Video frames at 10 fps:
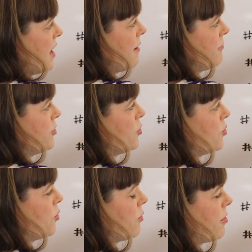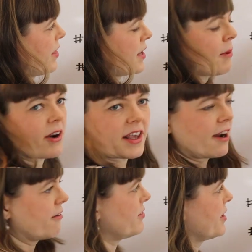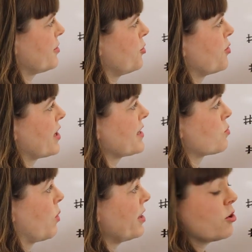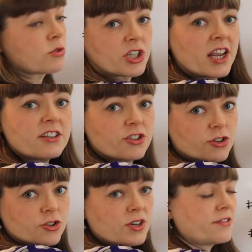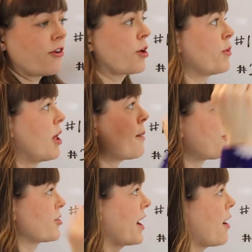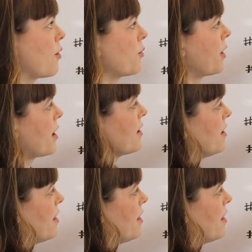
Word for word: If you think about it carefully and you realize when you change your choice variable up or down,